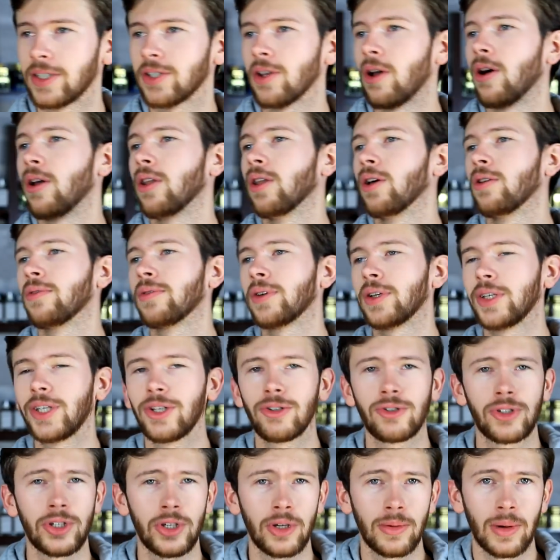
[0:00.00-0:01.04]
It's all over
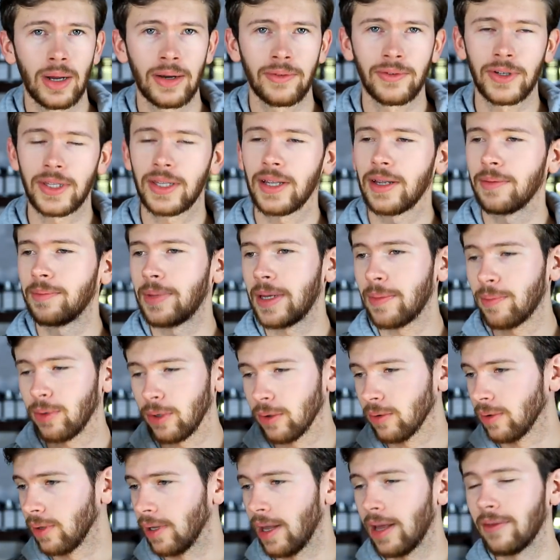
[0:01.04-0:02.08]
YouTube, everything.
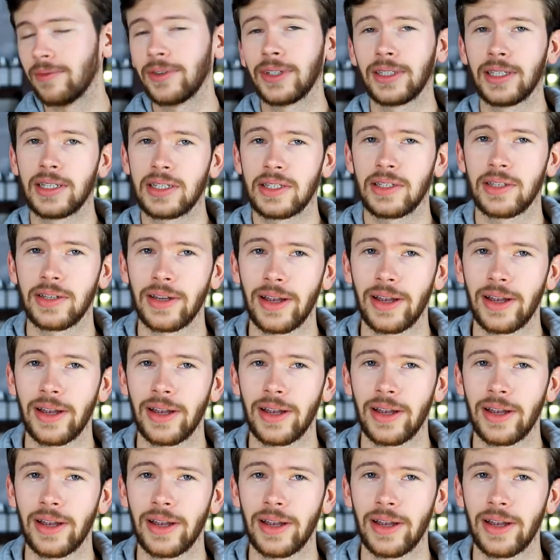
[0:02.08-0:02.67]
People are loving this